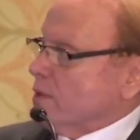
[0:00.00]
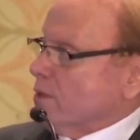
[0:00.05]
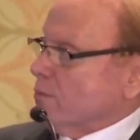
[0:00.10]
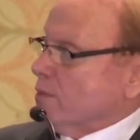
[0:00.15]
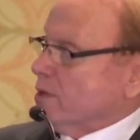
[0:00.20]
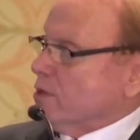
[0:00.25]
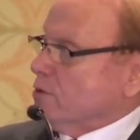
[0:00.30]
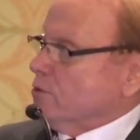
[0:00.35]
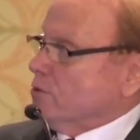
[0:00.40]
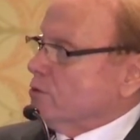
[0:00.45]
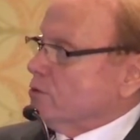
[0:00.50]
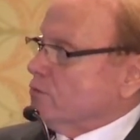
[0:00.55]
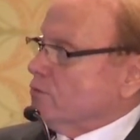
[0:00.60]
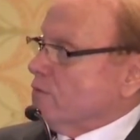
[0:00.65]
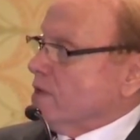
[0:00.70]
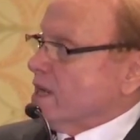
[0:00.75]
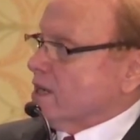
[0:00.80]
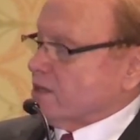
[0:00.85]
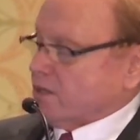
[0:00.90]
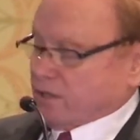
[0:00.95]
with a reduced
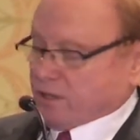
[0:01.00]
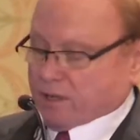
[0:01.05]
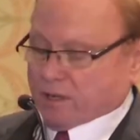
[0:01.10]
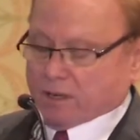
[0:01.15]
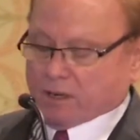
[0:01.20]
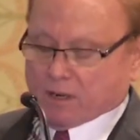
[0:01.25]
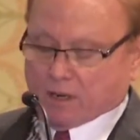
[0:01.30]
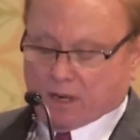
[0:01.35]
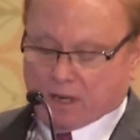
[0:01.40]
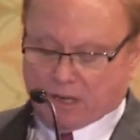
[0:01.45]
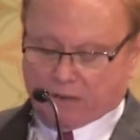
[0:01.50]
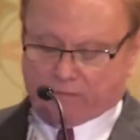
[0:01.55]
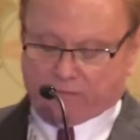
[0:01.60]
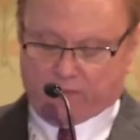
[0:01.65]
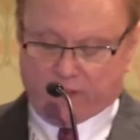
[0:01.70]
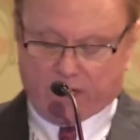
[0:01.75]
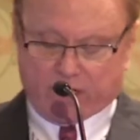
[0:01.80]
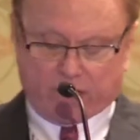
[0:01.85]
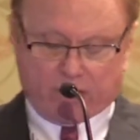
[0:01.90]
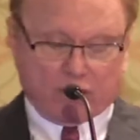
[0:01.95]
risk of
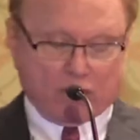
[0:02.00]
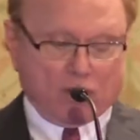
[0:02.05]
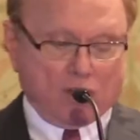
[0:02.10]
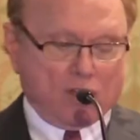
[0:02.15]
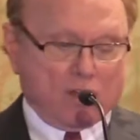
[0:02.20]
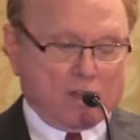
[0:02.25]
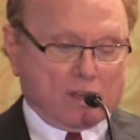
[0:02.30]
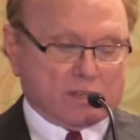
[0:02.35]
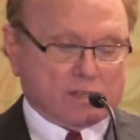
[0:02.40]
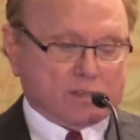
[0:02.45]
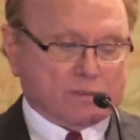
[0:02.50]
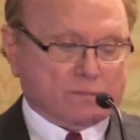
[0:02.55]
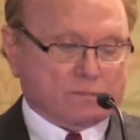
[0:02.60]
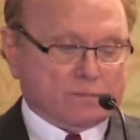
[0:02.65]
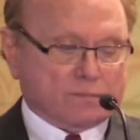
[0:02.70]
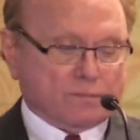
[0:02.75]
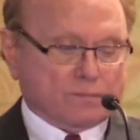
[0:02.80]
vision loss.